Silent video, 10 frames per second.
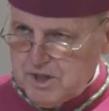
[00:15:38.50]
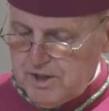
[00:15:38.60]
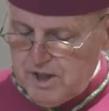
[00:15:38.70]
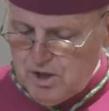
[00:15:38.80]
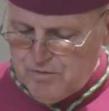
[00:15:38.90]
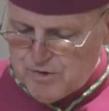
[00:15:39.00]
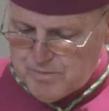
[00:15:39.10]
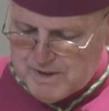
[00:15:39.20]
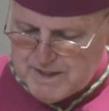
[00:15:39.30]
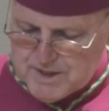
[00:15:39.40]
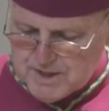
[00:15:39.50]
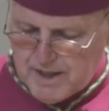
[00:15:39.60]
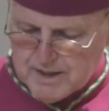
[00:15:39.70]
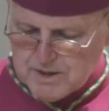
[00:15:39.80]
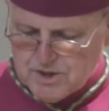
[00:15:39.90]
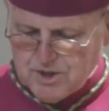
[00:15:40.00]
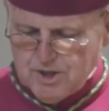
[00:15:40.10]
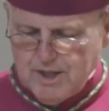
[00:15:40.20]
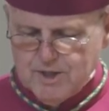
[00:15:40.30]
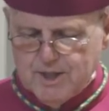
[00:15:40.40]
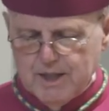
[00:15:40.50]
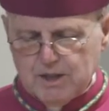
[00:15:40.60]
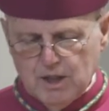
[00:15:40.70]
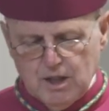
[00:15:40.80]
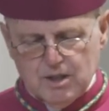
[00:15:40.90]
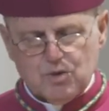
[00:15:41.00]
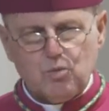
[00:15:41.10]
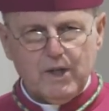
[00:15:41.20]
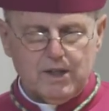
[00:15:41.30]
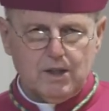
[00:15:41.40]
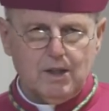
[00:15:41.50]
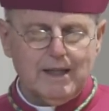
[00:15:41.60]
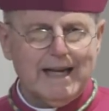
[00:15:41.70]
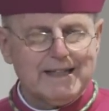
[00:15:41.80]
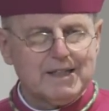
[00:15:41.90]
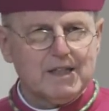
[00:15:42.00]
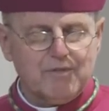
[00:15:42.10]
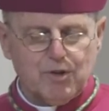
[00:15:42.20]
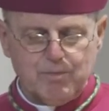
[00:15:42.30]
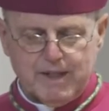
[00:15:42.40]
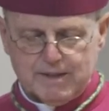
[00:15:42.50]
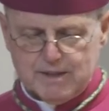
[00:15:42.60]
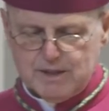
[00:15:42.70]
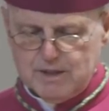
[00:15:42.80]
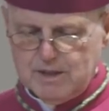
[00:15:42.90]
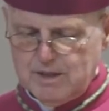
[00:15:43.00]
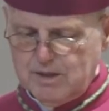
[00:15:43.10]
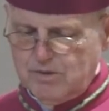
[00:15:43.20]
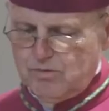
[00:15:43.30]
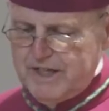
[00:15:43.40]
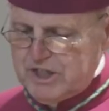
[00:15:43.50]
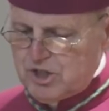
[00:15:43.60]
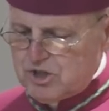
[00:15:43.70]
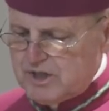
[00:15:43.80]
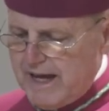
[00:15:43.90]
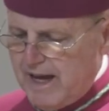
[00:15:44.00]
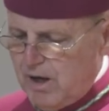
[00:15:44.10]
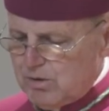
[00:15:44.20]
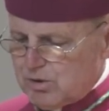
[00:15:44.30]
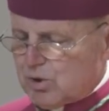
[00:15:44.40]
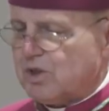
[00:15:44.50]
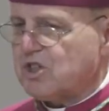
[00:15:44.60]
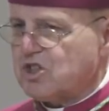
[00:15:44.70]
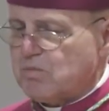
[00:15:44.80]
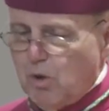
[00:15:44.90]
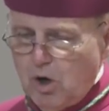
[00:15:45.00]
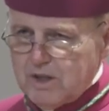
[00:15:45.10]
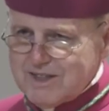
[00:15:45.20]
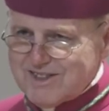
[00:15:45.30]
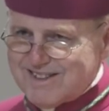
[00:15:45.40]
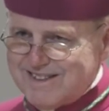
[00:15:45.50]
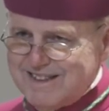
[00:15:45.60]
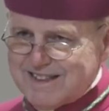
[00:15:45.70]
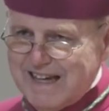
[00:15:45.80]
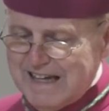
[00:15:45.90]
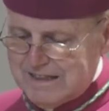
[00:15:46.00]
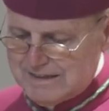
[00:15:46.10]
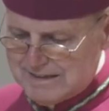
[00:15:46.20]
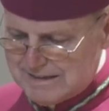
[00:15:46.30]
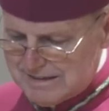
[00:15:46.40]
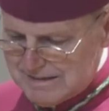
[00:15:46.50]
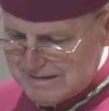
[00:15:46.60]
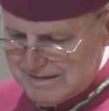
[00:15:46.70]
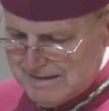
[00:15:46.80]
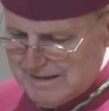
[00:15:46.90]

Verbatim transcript: what is clear from these texts is that God's will and government reaches down to the smallest details